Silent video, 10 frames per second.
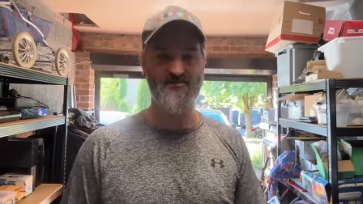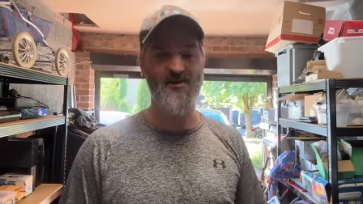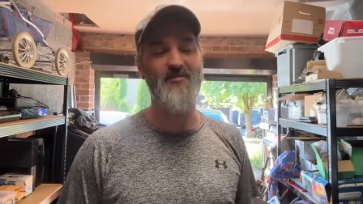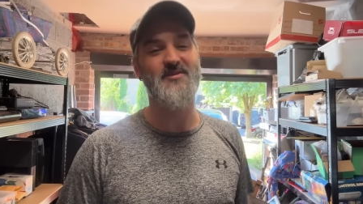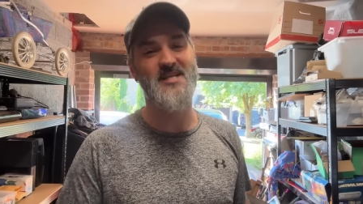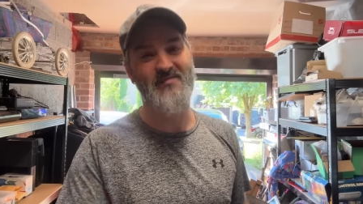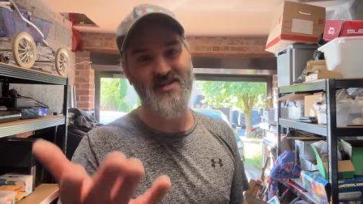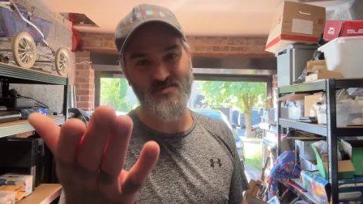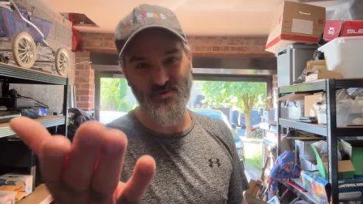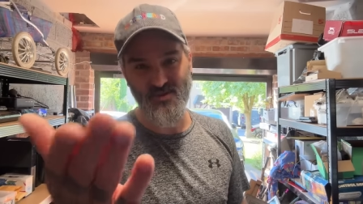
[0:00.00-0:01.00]
Obviously I've had
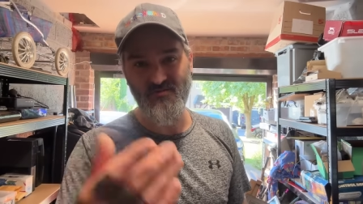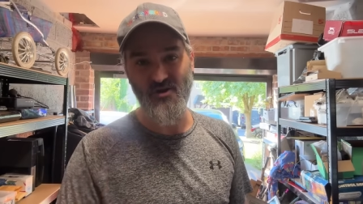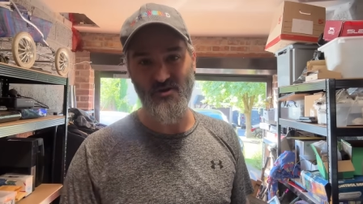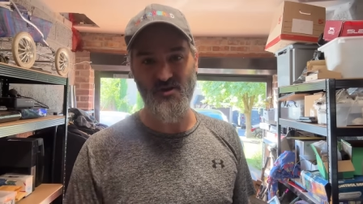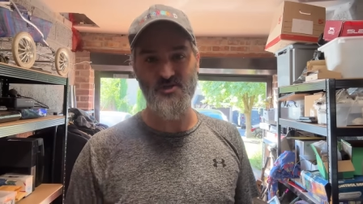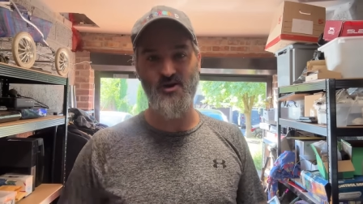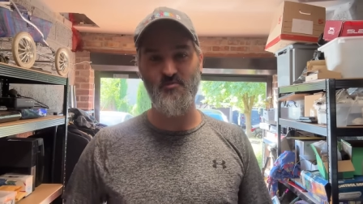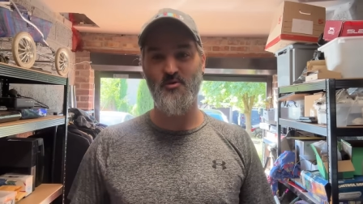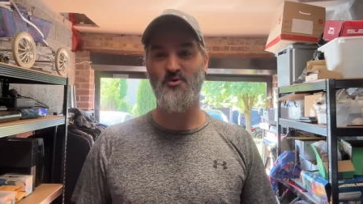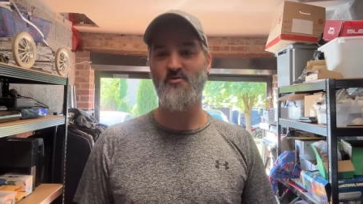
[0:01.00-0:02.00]
to put the phone on the
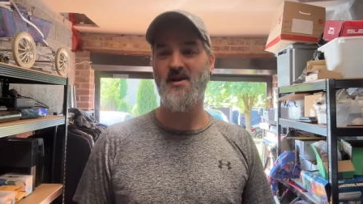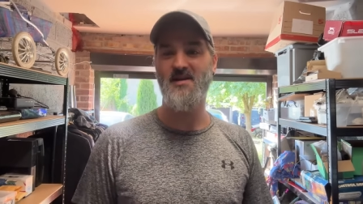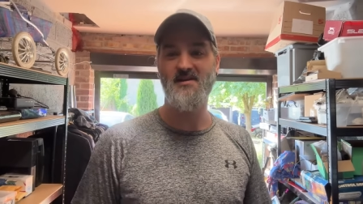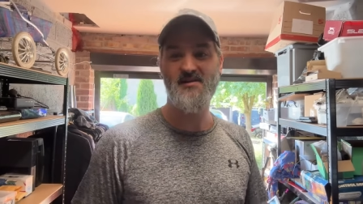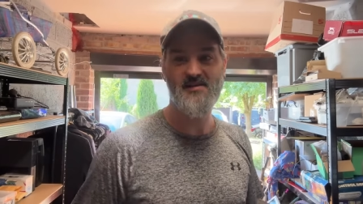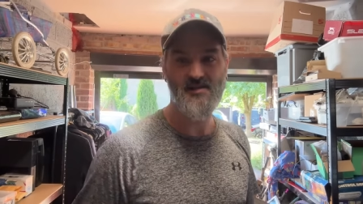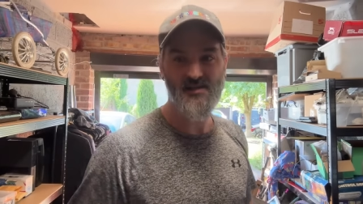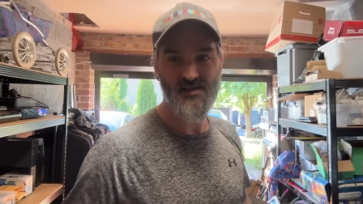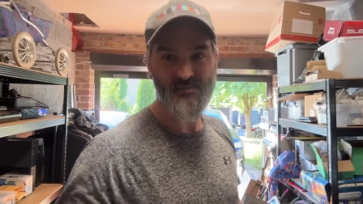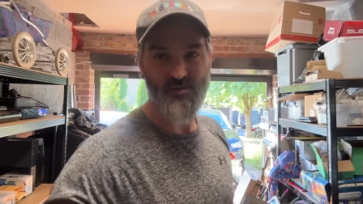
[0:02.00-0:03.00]
tripod already,
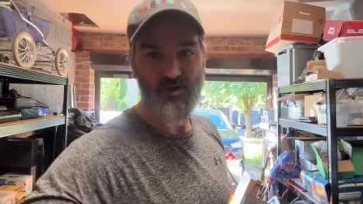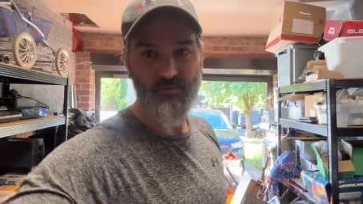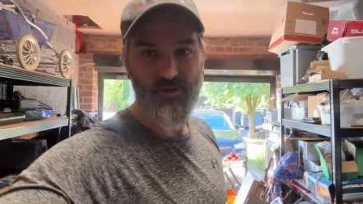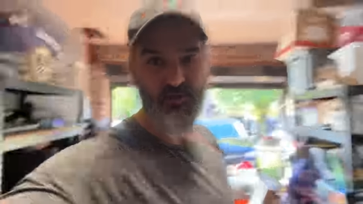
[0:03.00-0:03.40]
but I popped